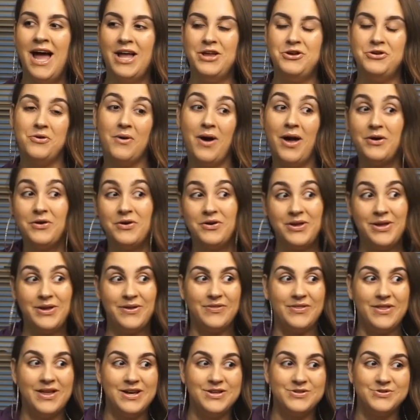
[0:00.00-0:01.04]
you know, I could
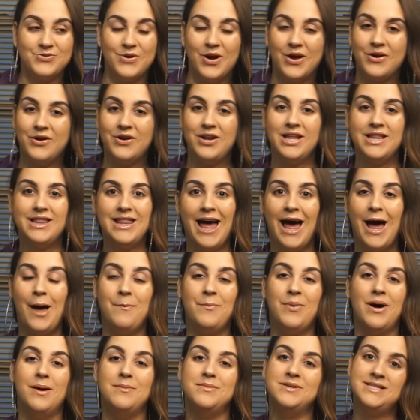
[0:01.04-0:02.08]
eat this or I could eat
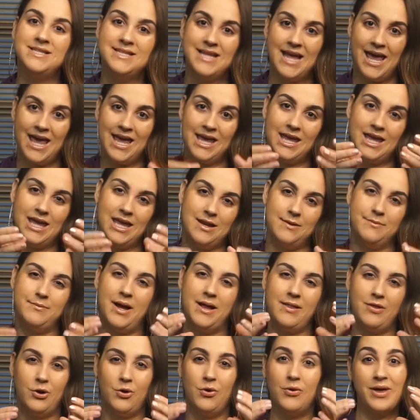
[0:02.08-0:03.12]
that, but I'm staying in
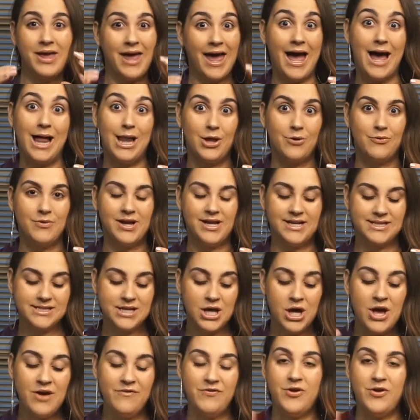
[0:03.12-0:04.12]
my little calories.